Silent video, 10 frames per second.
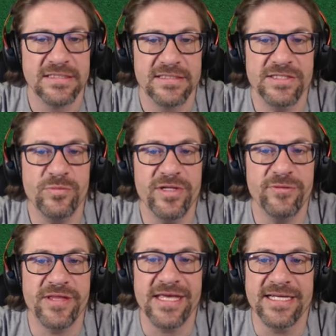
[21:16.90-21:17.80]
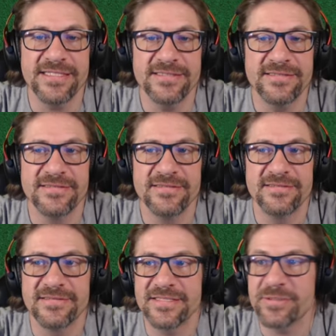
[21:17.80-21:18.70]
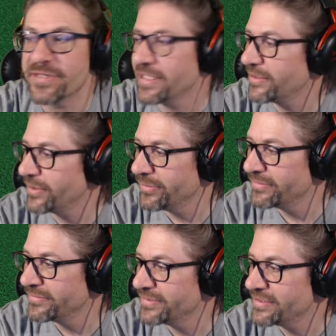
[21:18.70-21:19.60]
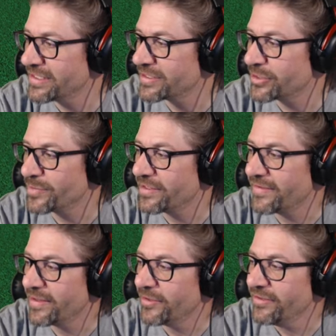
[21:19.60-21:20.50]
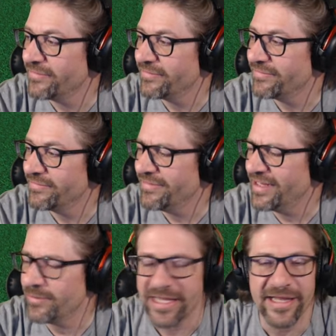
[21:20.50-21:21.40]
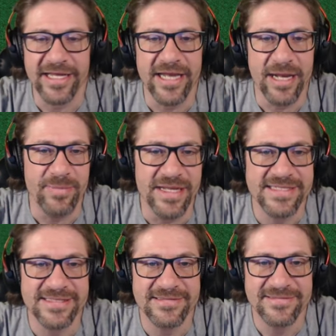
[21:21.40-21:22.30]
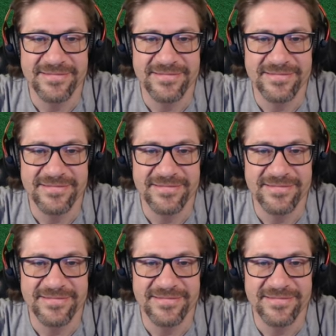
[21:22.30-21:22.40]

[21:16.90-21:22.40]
Let's go play with the eggs. See what they can do. We still got a little bit of time, right? Yeah, we got like nine minutes.